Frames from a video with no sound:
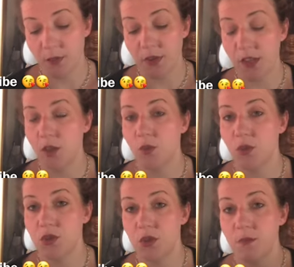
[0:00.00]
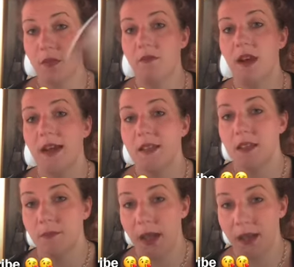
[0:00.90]
Then you will soon be
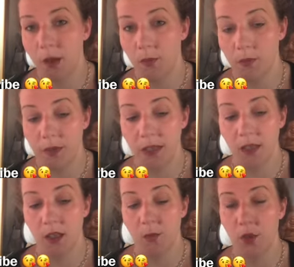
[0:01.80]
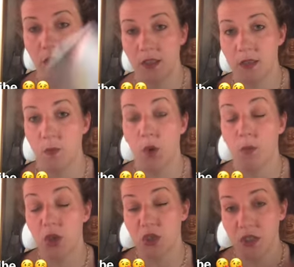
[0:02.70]
rising back up and picking up on these more
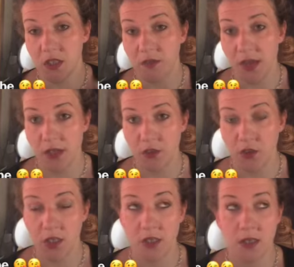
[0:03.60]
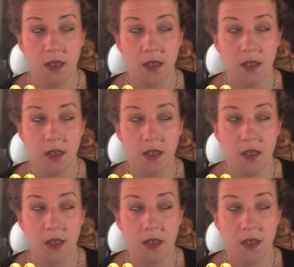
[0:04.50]
positive energies.